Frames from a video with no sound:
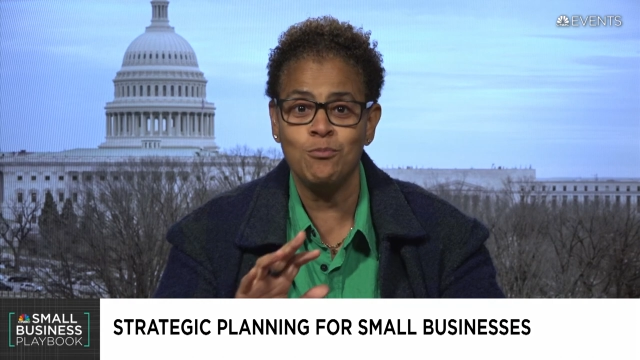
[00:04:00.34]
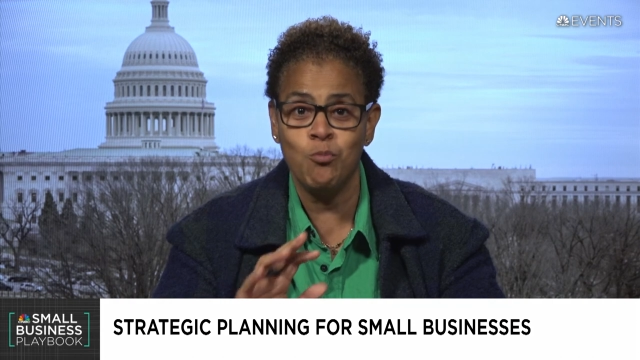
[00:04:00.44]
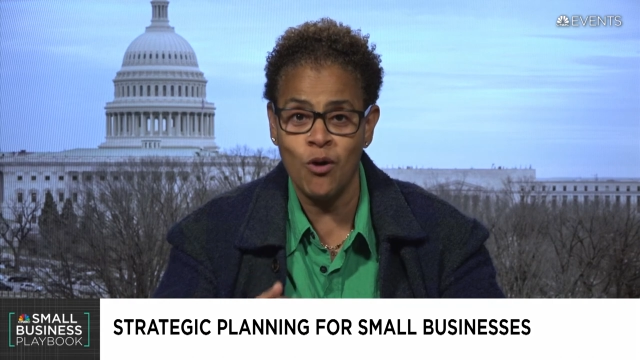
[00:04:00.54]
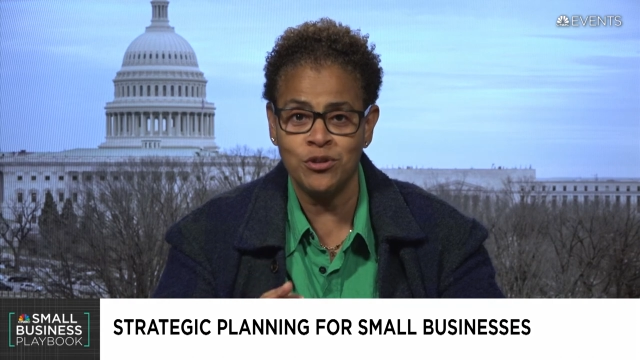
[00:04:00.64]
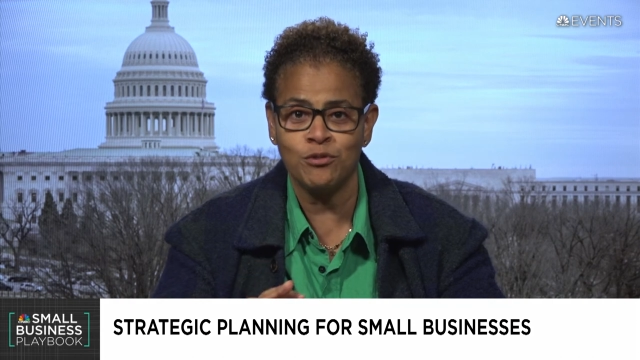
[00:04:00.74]

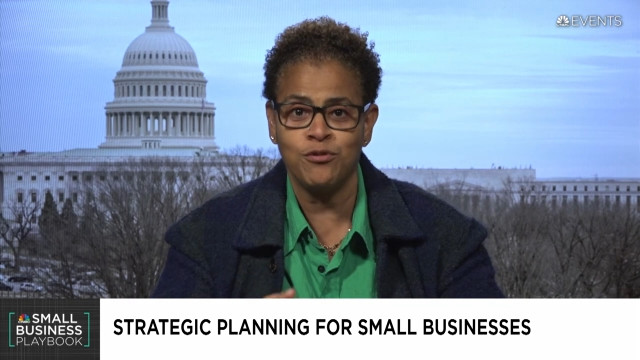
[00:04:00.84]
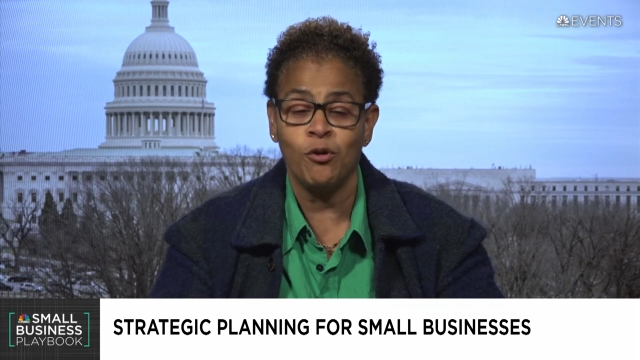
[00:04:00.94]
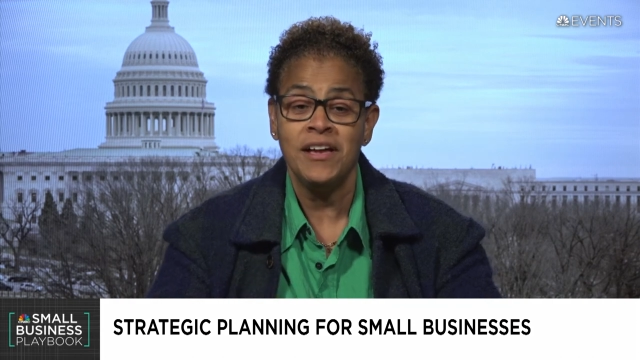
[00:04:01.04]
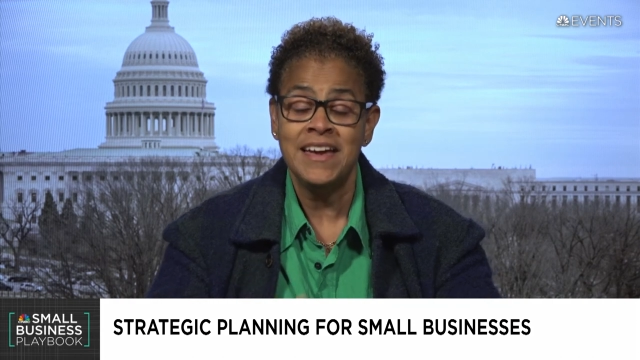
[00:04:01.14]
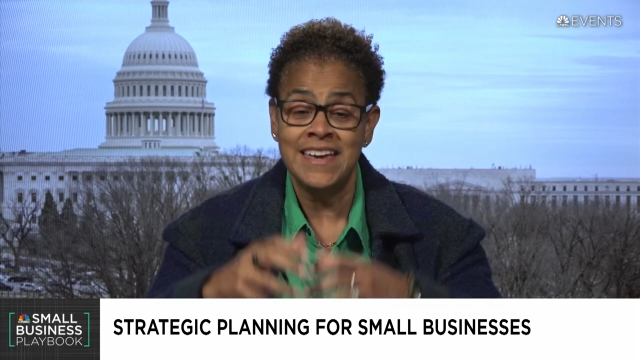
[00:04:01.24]

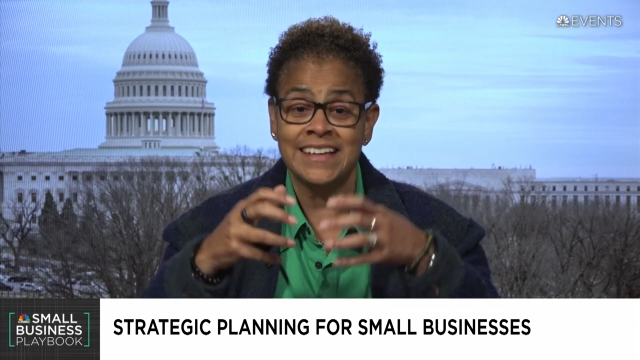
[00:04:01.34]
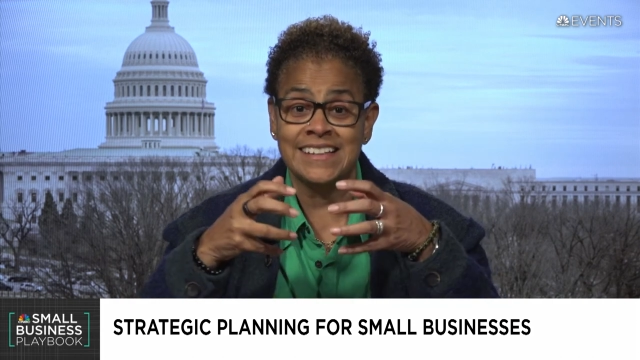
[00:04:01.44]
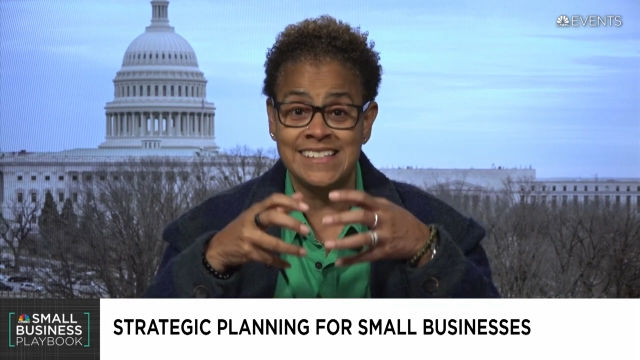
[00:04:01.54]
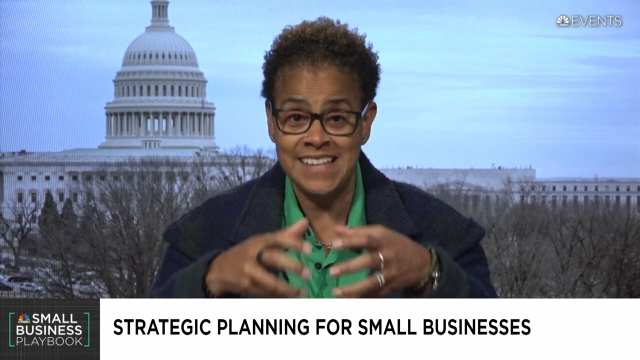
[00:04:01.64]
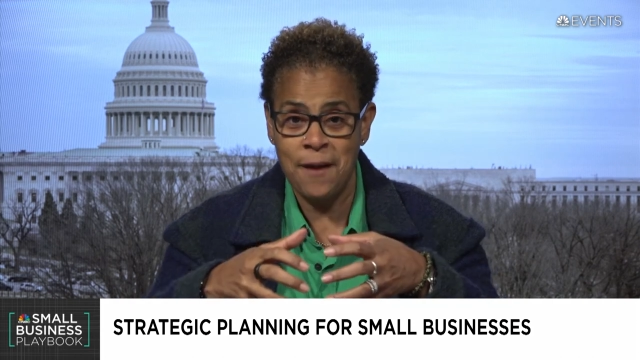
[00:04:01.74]
wonderful,
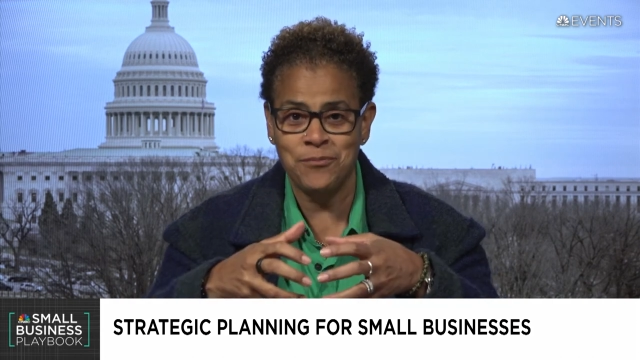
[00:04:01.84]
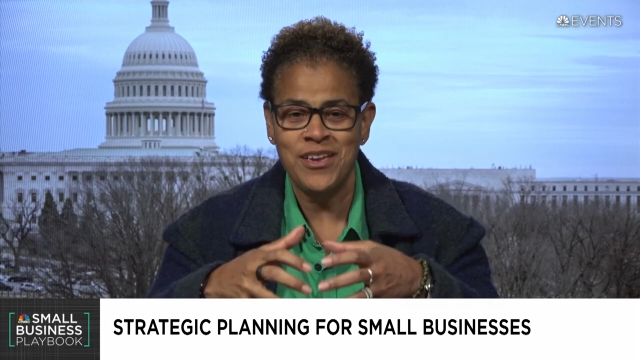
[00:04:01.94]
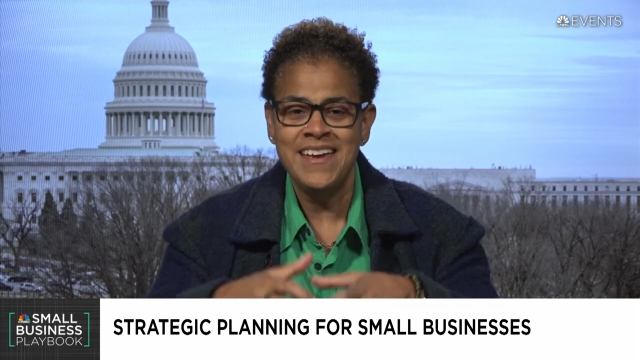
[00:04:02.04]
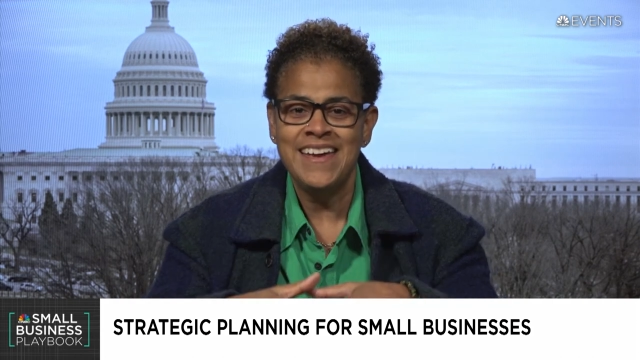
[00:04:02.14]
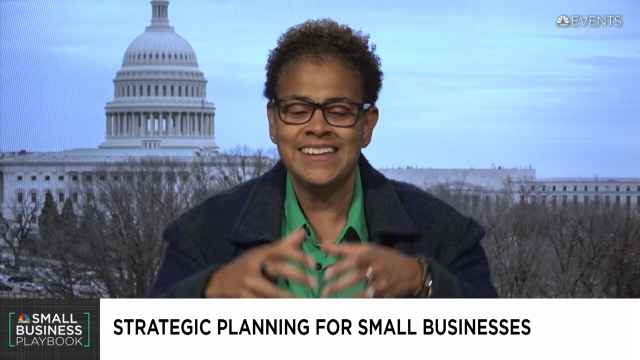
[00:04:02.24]
except
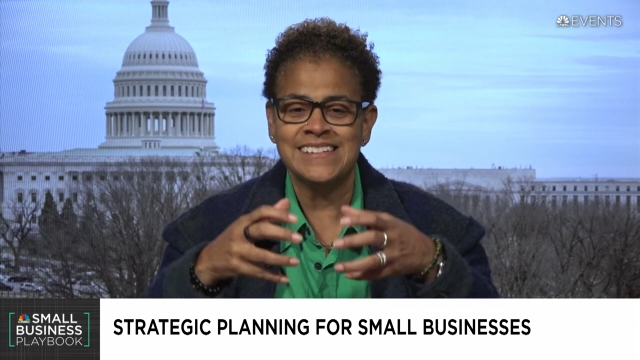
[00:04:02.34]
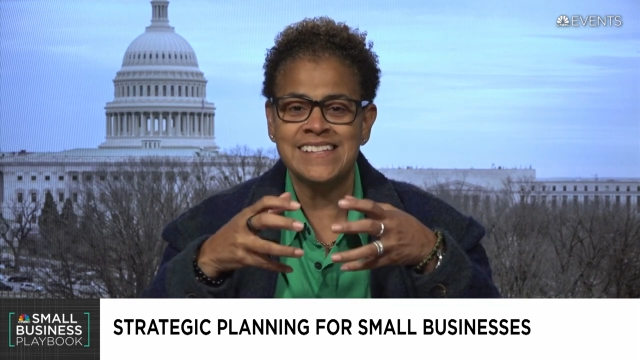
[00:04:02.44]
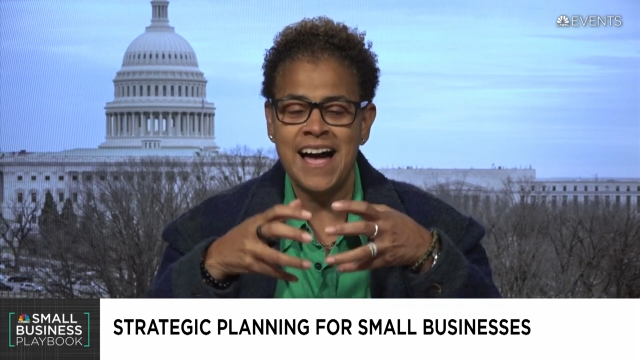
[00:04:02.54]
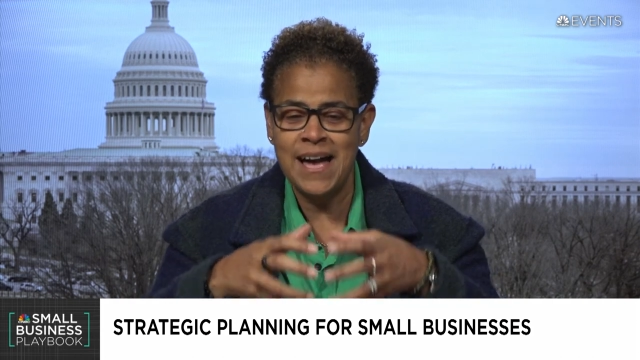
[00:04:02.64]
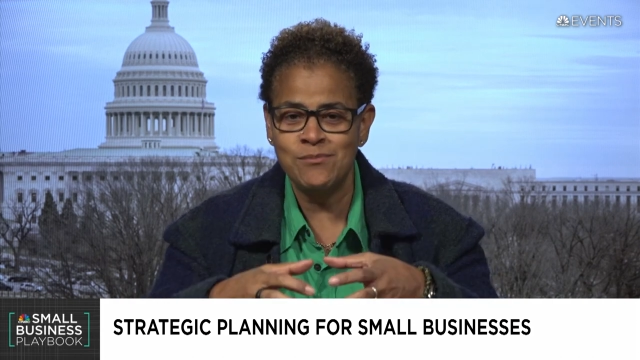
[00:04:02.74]
in
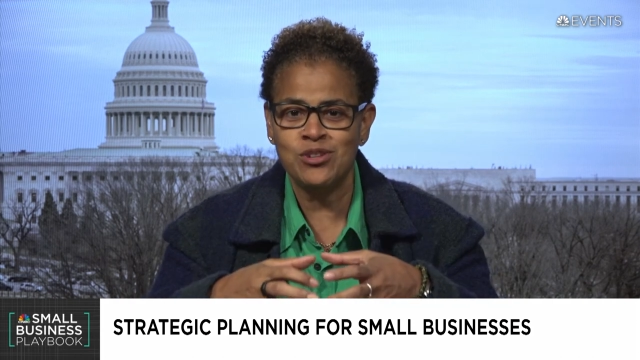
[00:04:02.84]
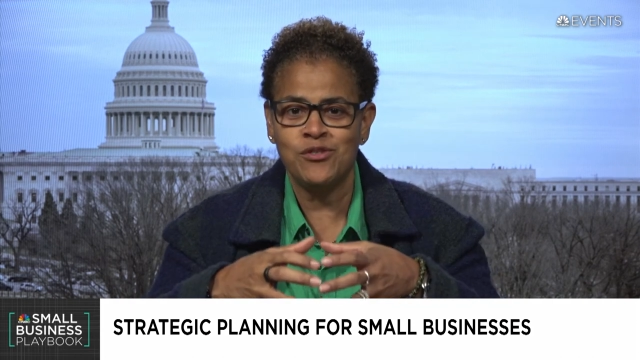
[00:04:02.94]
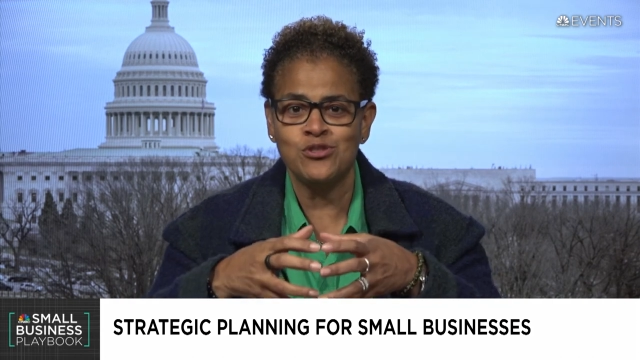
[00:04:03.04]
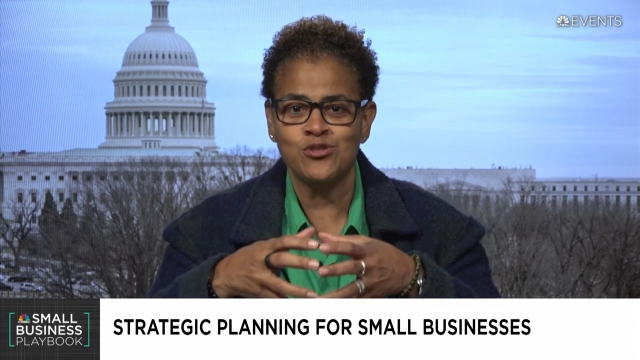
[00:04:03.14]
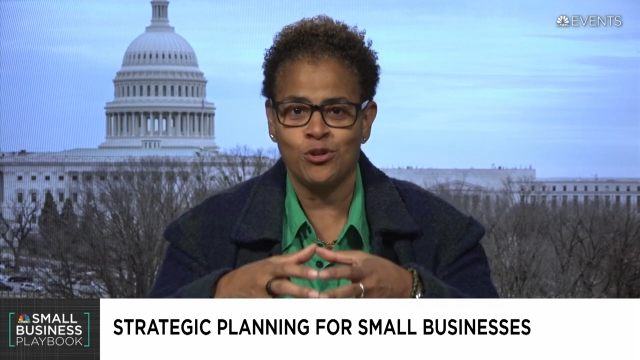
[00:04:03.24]
times of
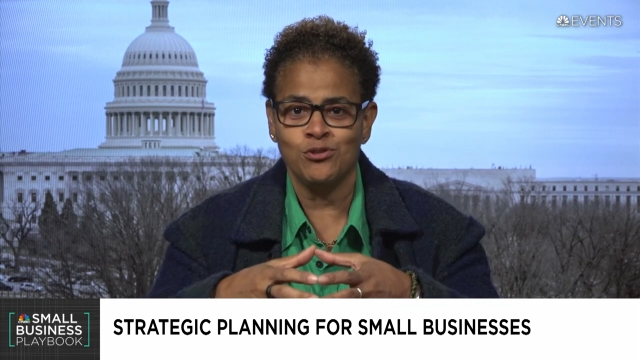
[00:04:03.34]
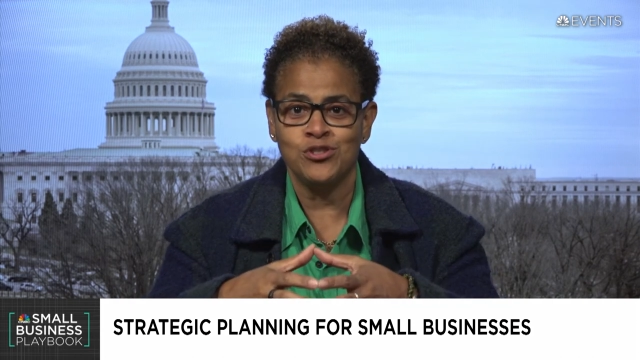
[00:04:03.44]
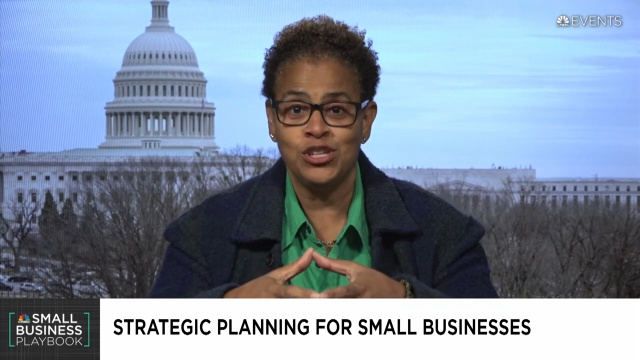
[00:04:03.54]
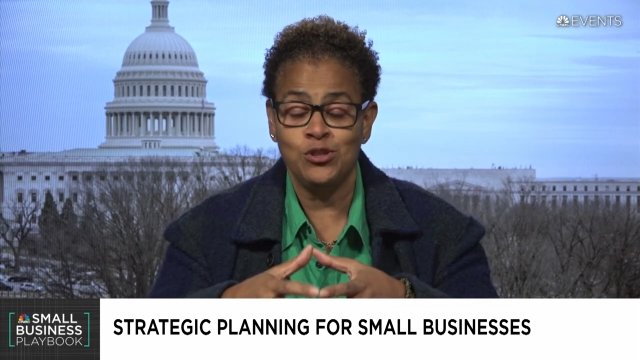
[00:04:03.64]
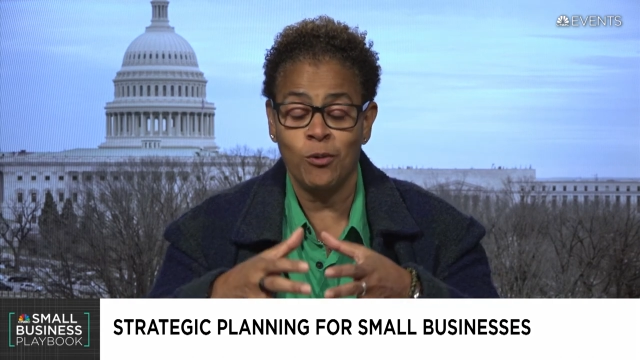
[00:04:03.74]
uncertainty,